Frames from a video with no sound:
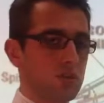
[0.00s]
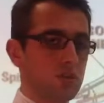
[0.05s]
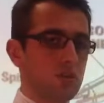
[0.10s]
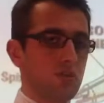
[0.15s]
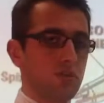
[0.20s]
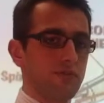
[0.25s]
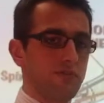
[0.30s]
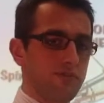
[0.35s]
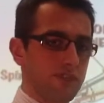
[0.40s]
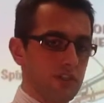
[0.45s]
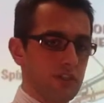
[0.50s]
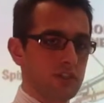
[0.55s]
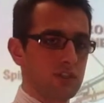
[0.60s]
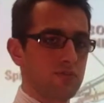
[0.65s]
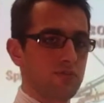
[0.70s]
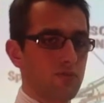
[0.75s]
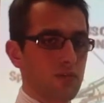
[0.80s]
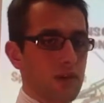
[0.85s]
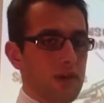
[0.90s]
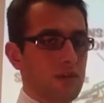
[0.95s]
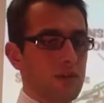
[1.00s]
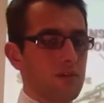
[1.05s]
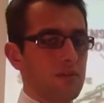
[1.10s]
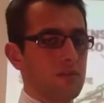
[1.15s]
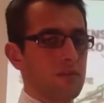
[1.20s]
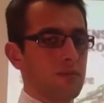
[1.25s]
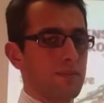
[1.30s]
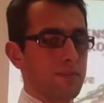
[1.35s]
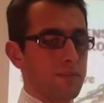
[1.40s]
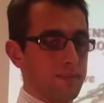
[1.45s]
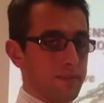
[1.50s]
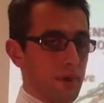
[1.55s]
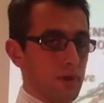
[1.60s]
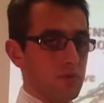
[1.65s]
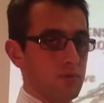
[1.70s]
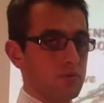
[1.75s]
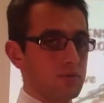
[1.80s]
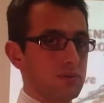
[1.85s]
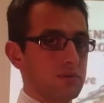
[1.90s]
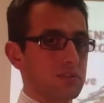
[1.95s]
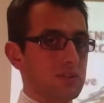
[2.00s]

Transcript: your vertebrae, the bones,